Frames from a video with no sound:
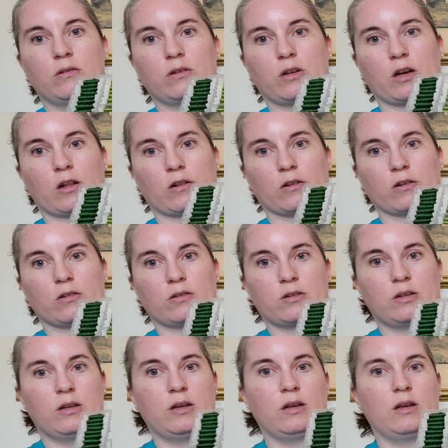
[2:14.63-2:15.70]
colors,
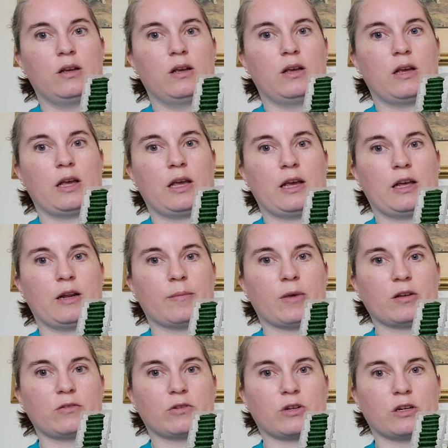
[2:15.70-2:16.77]
and I'm
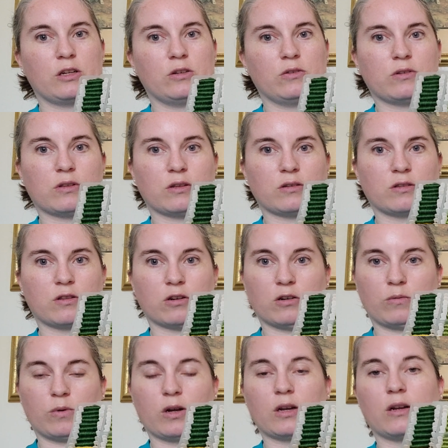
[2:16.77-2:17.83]
also going to use this
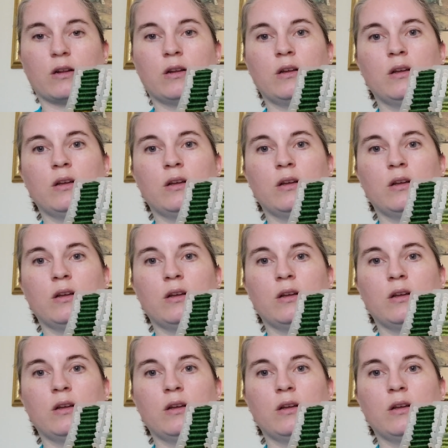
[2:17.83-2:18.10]
3rd one.